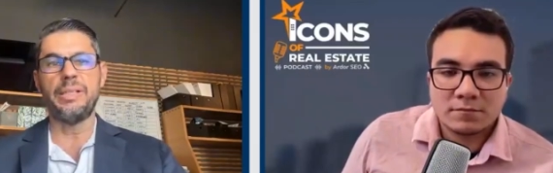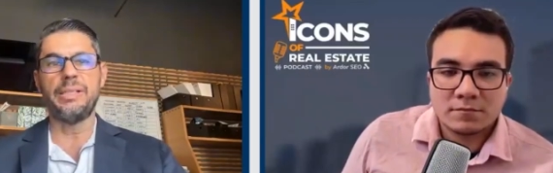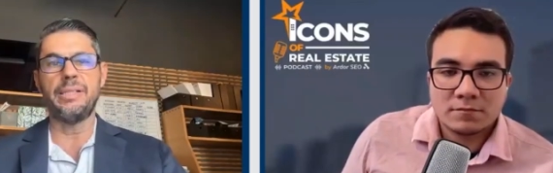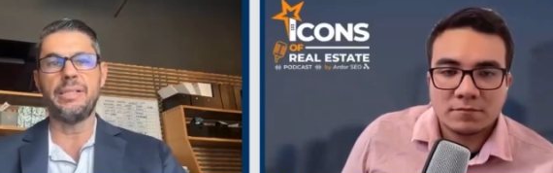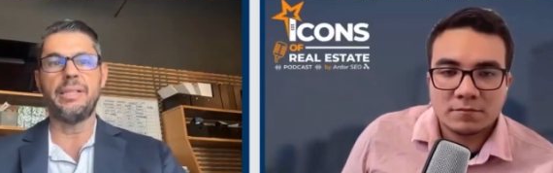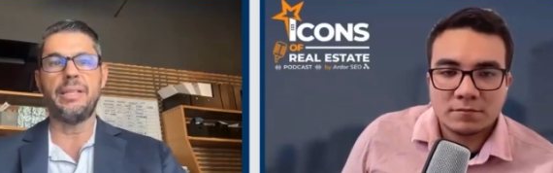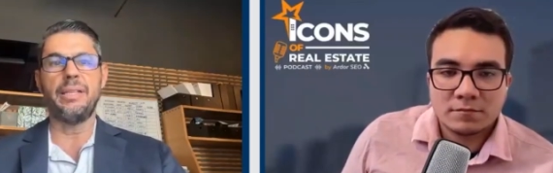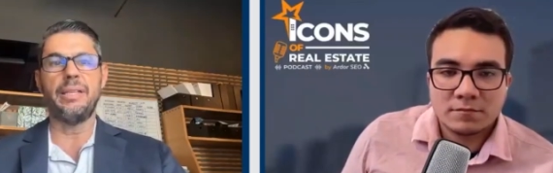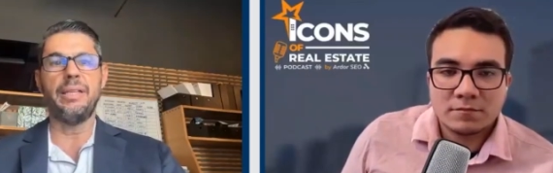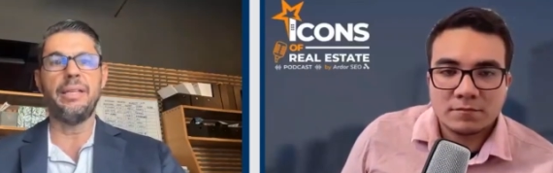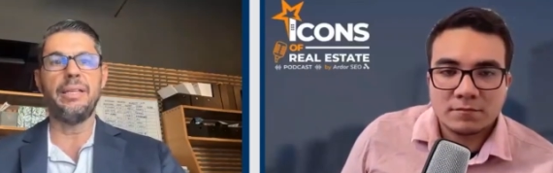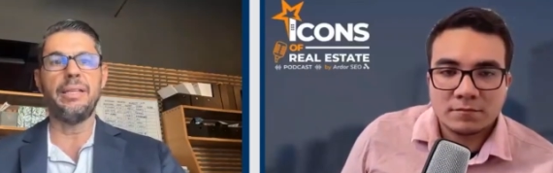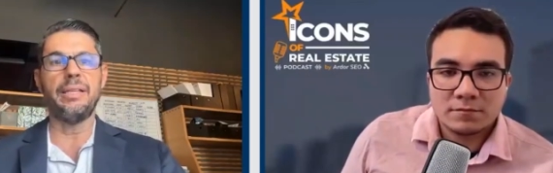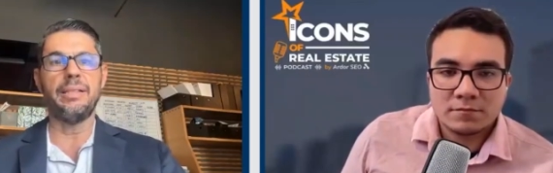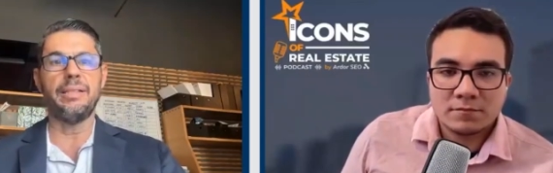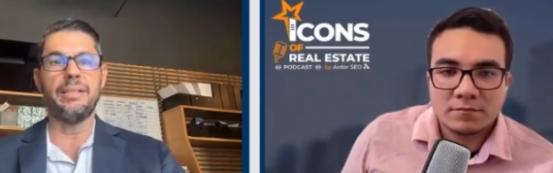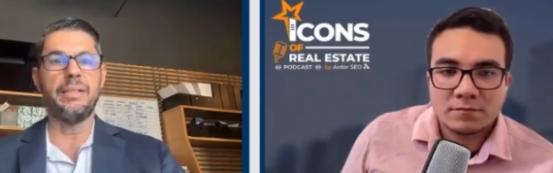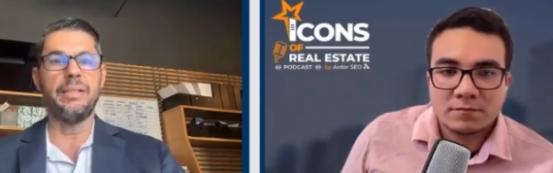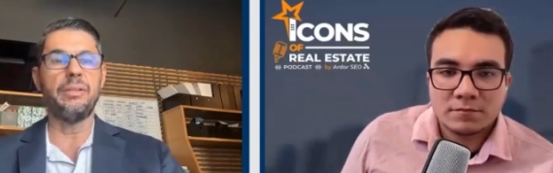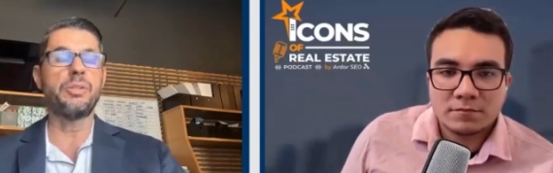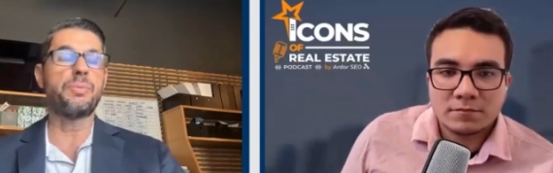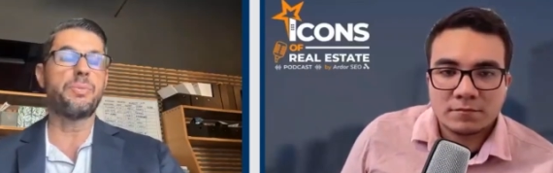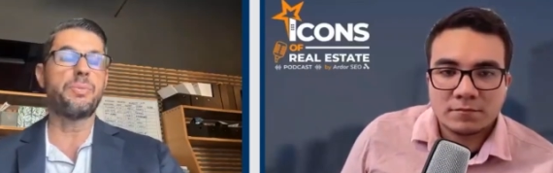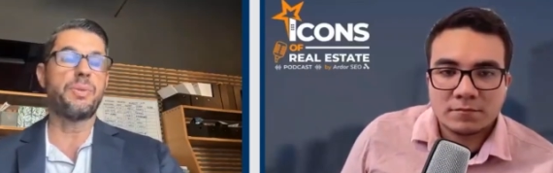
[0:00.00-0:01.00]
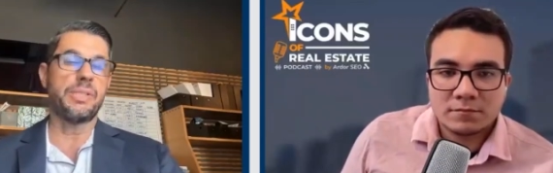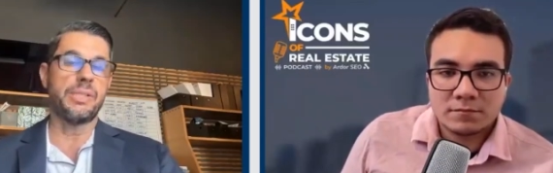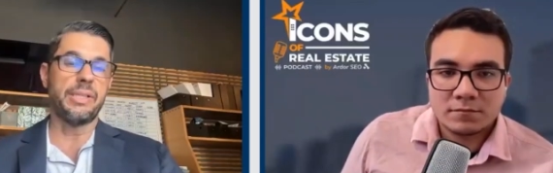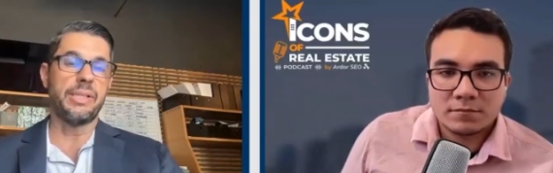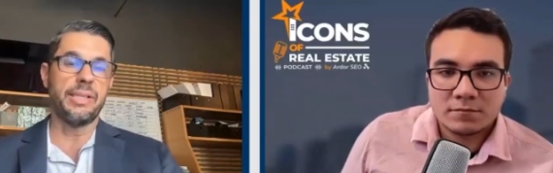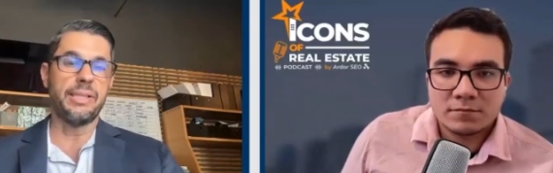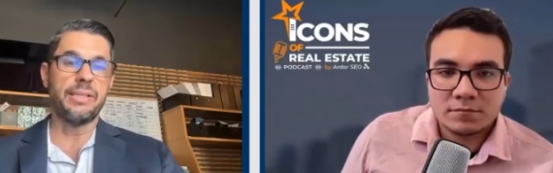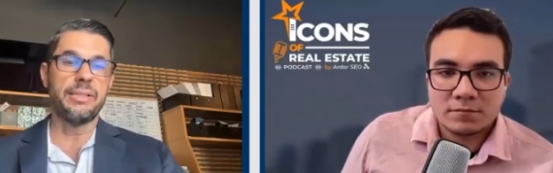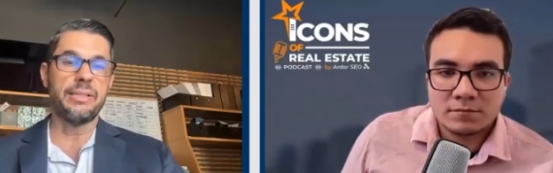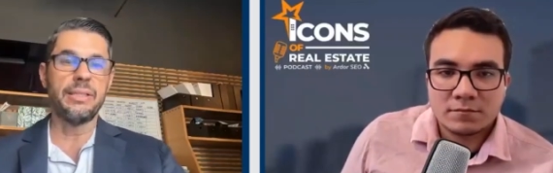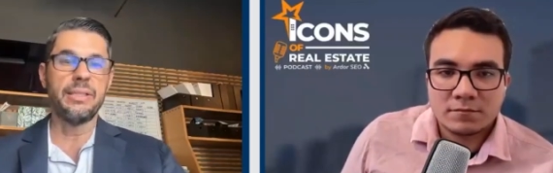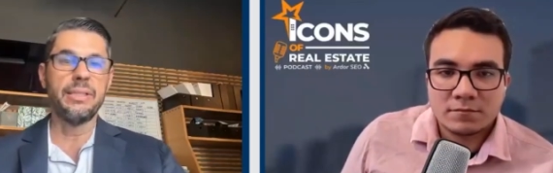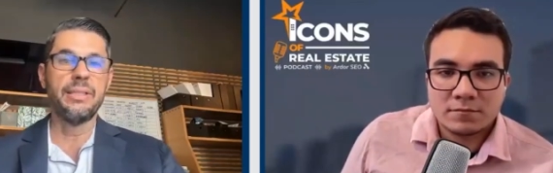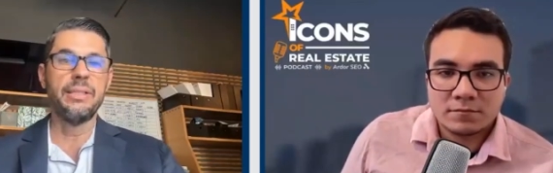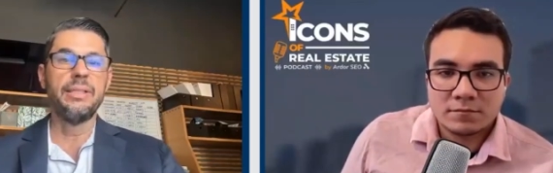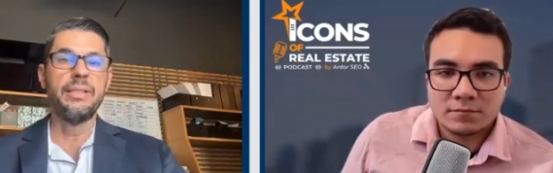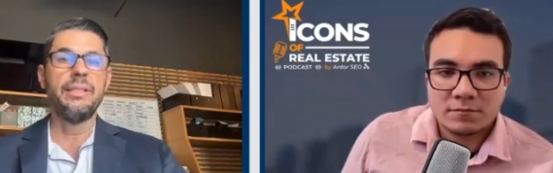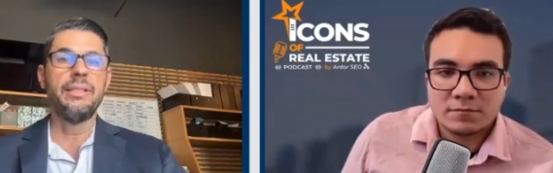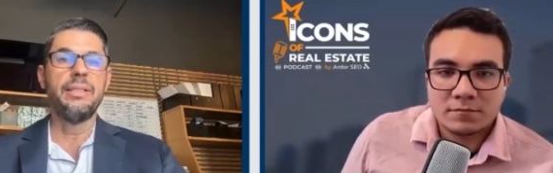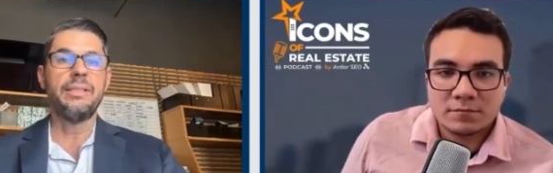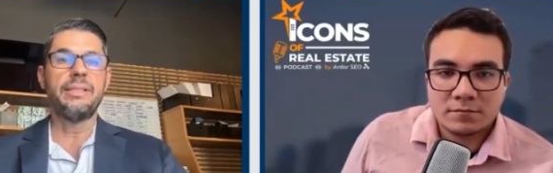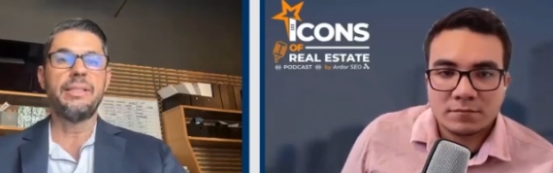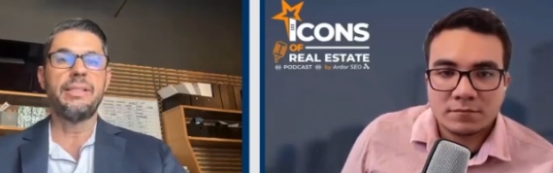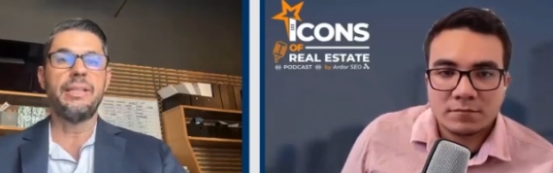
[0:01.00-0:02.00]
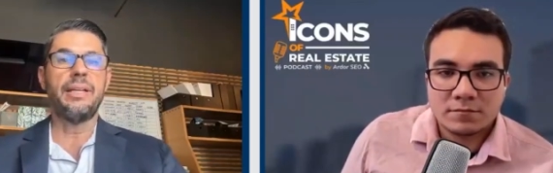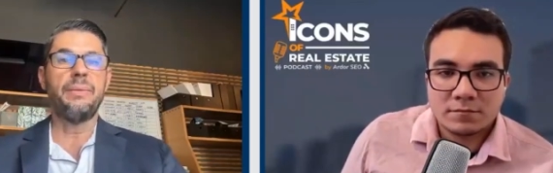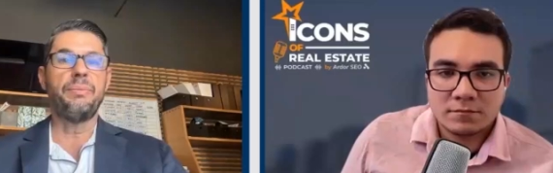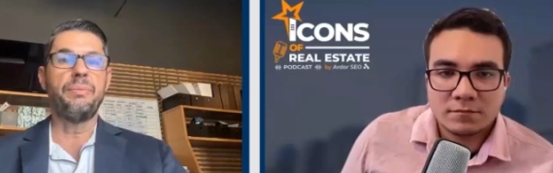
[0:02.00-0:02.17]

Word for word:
Speaker 1: and he said, hey, he was Brazilian. Said,